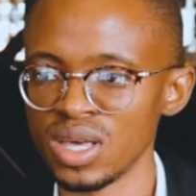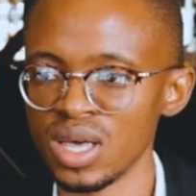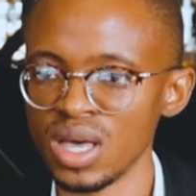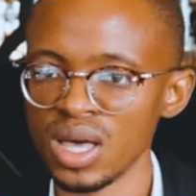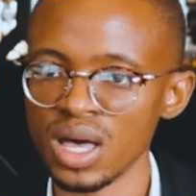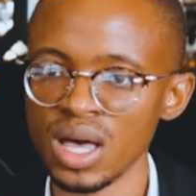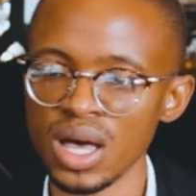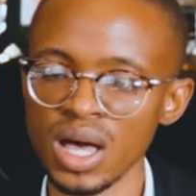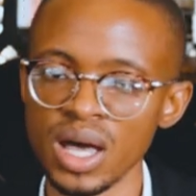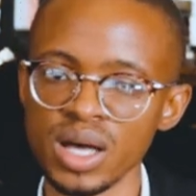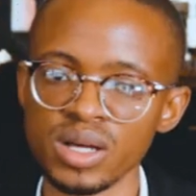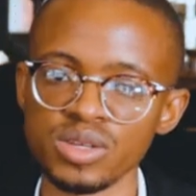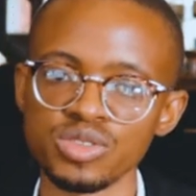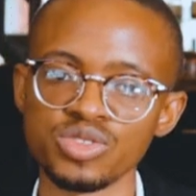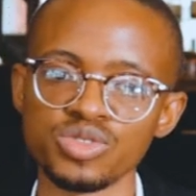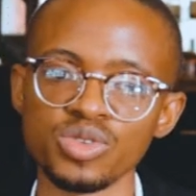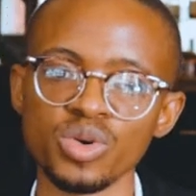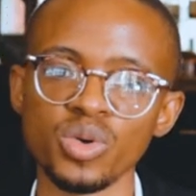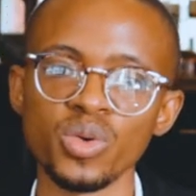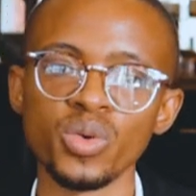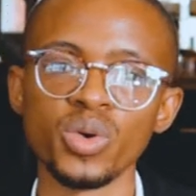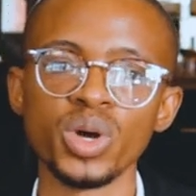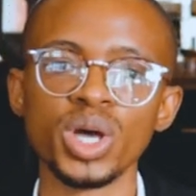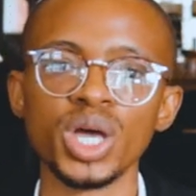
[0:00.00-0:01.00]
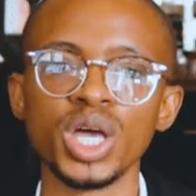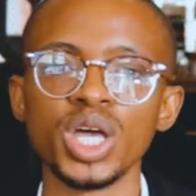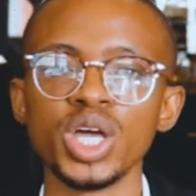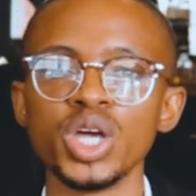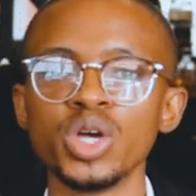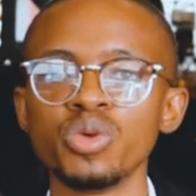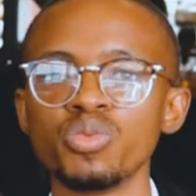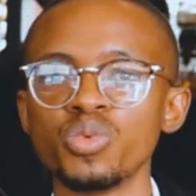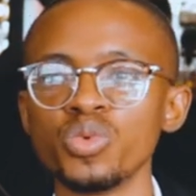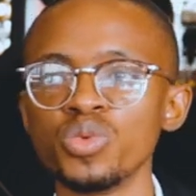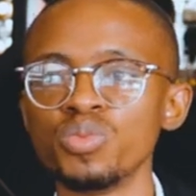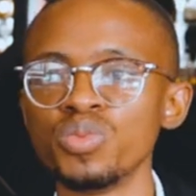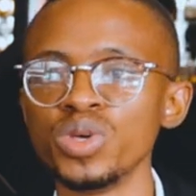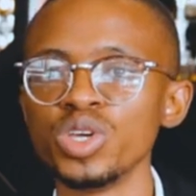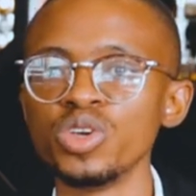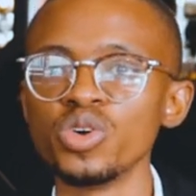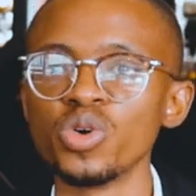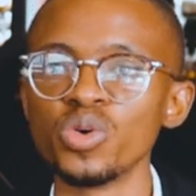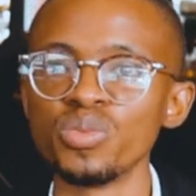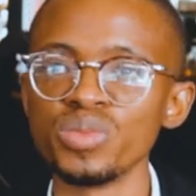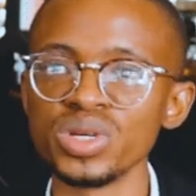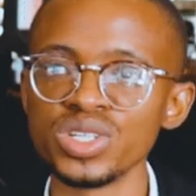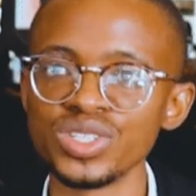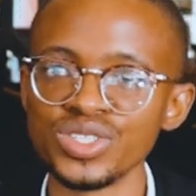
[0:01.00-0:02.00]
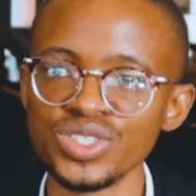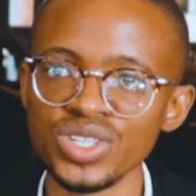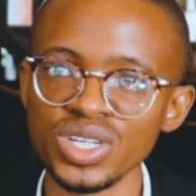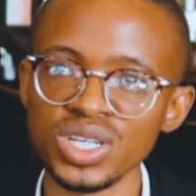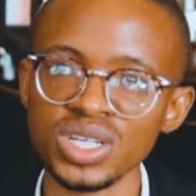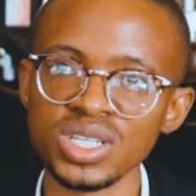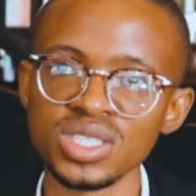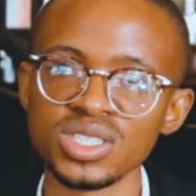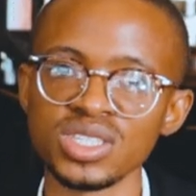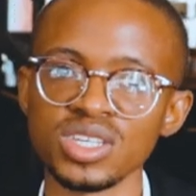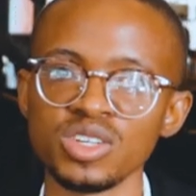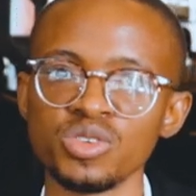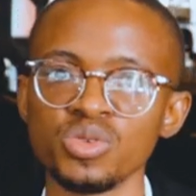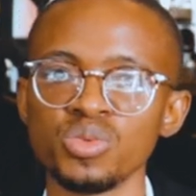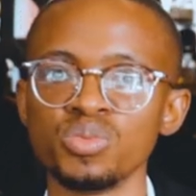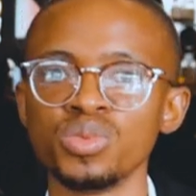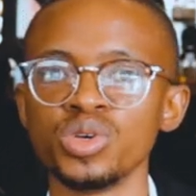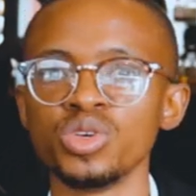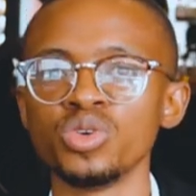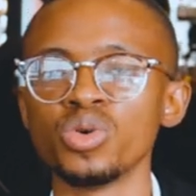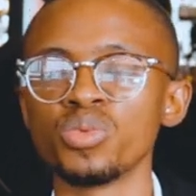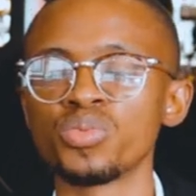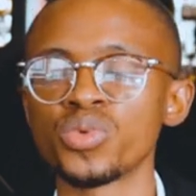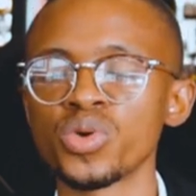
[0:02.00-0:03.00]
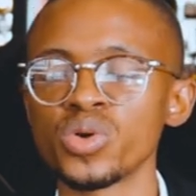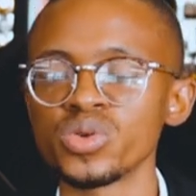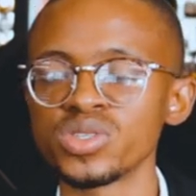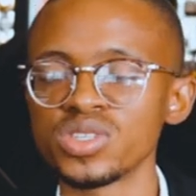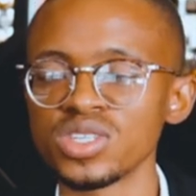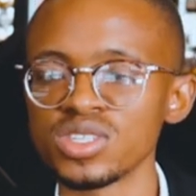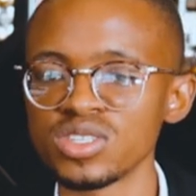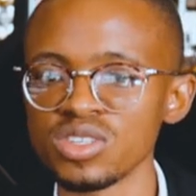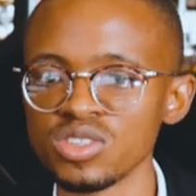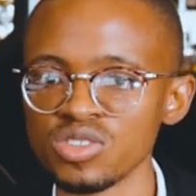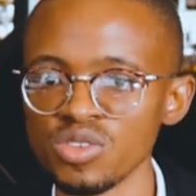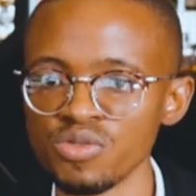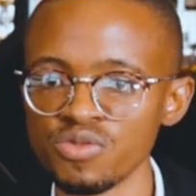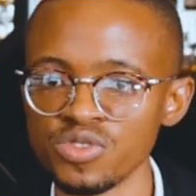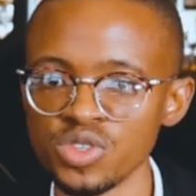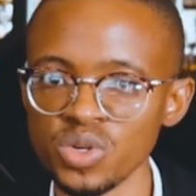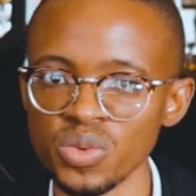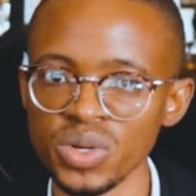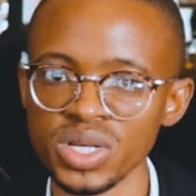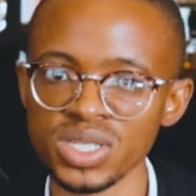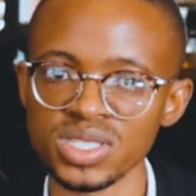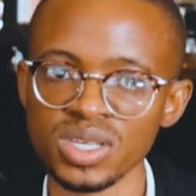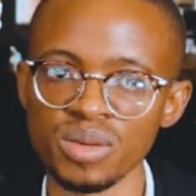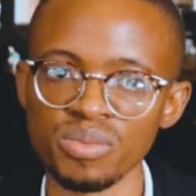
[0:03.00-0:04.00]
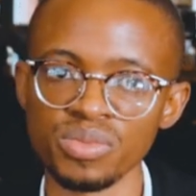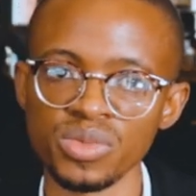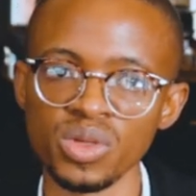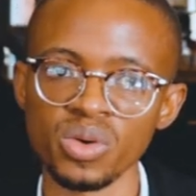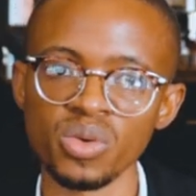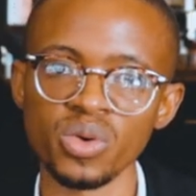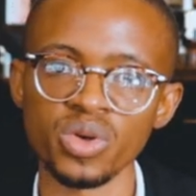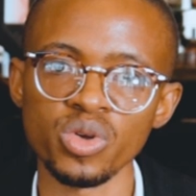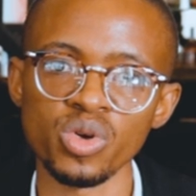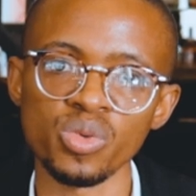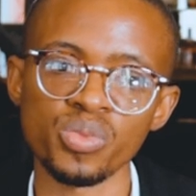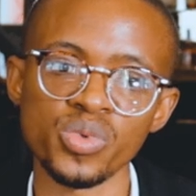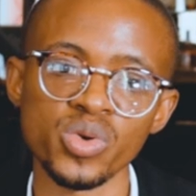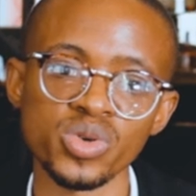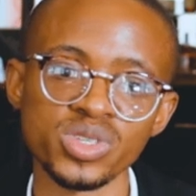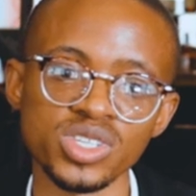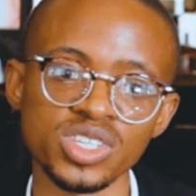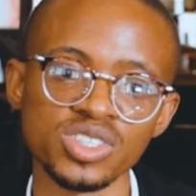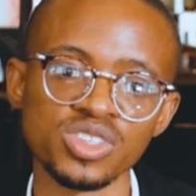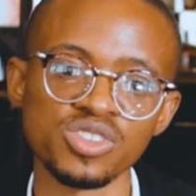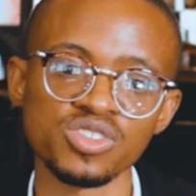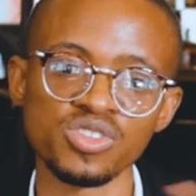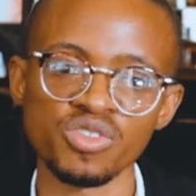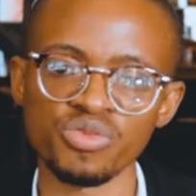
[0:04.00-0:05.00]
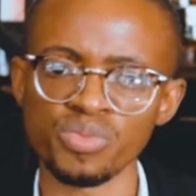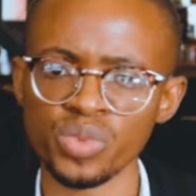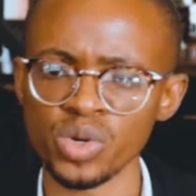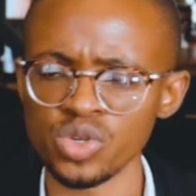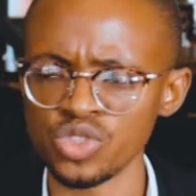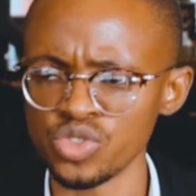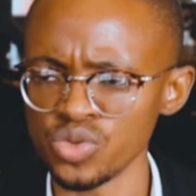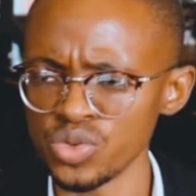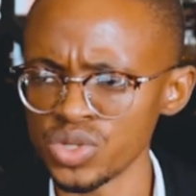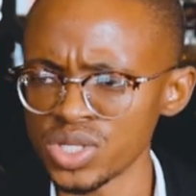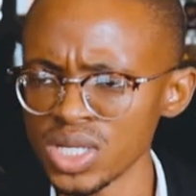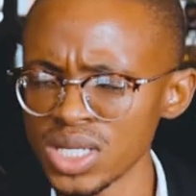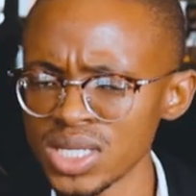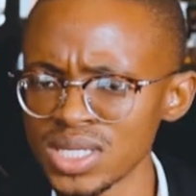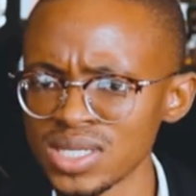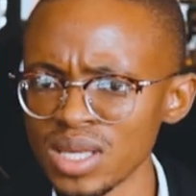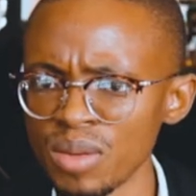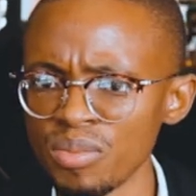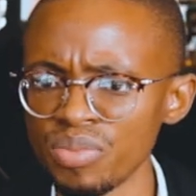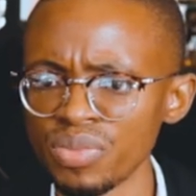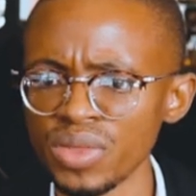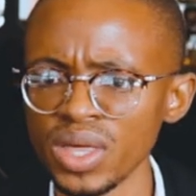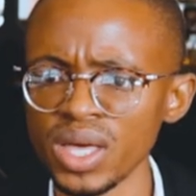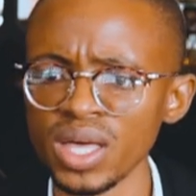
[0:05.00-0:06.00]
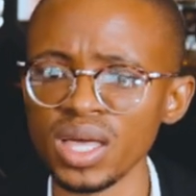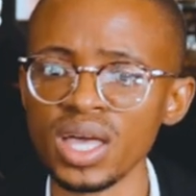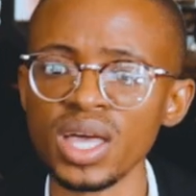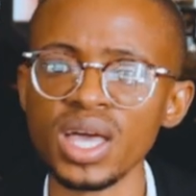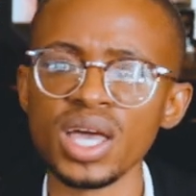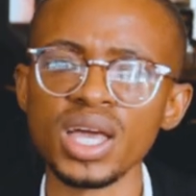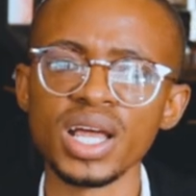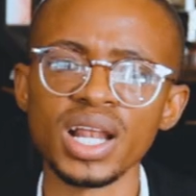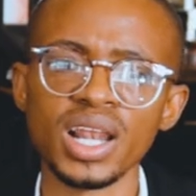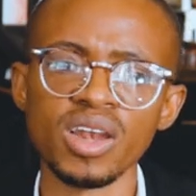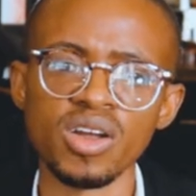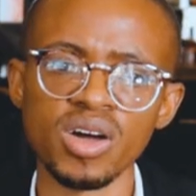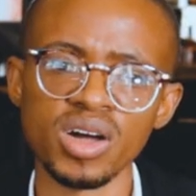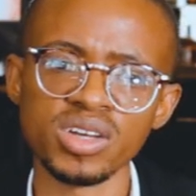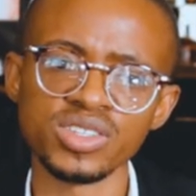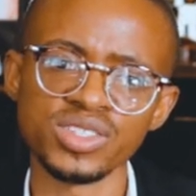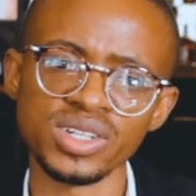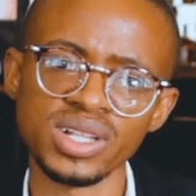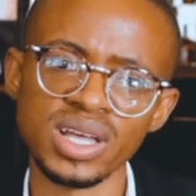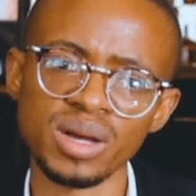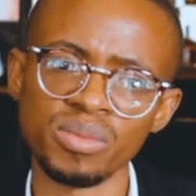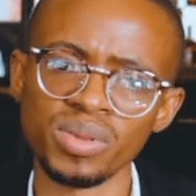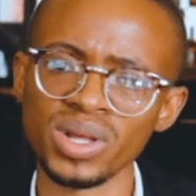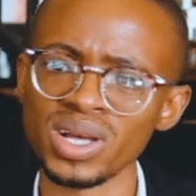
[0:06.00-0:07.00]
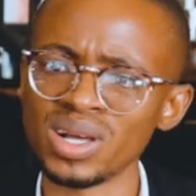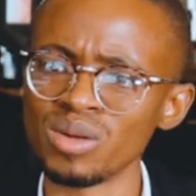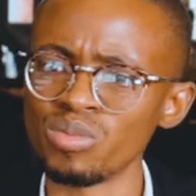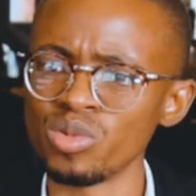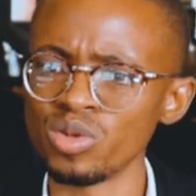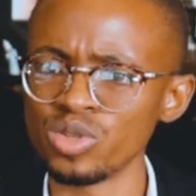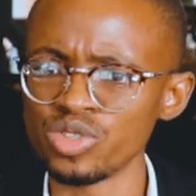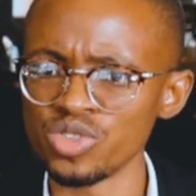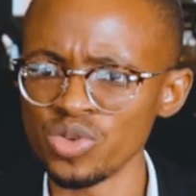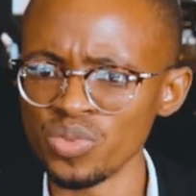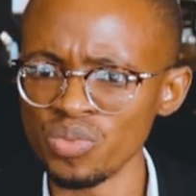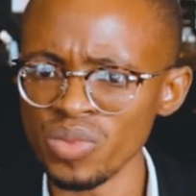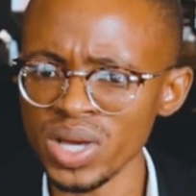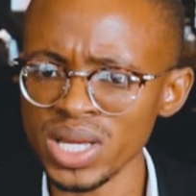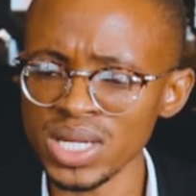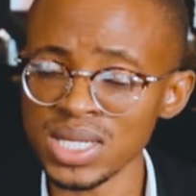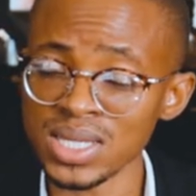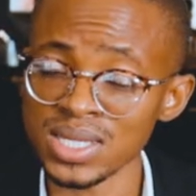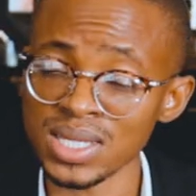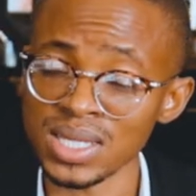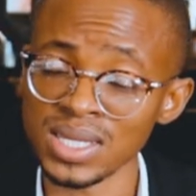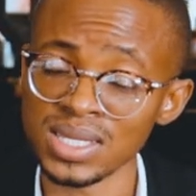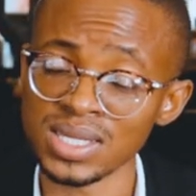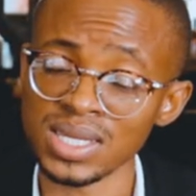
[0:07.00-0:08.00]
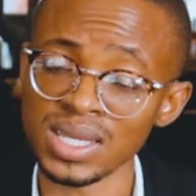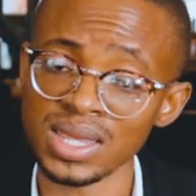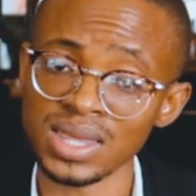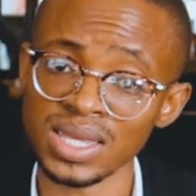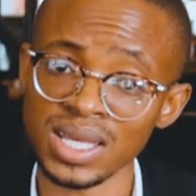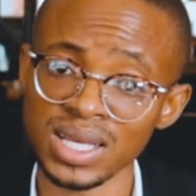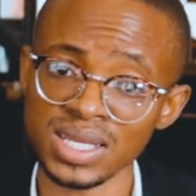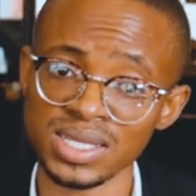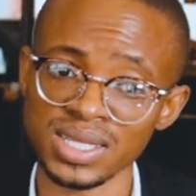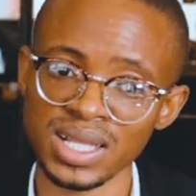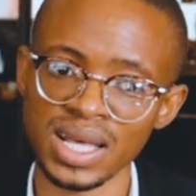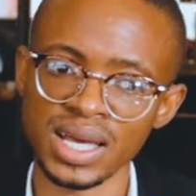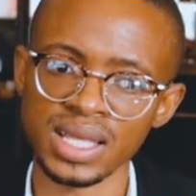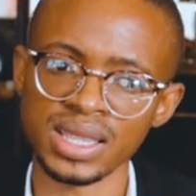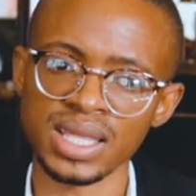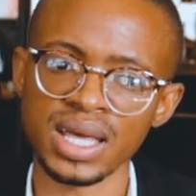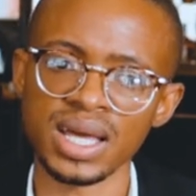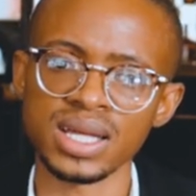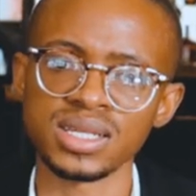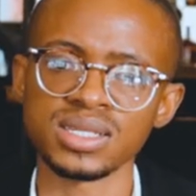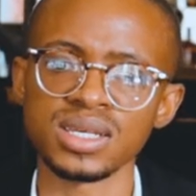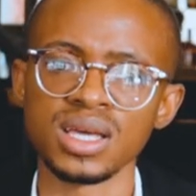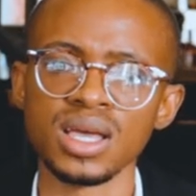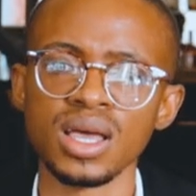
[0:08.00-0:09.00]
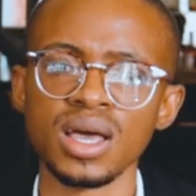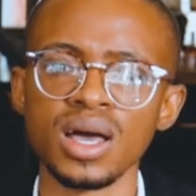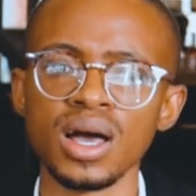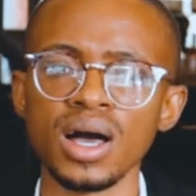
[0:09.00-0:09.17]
Mm-hmm. Uh, so it would be your machines, it would be your processes of doing something or your processes of producing something, largely applicable to medicines and things like that.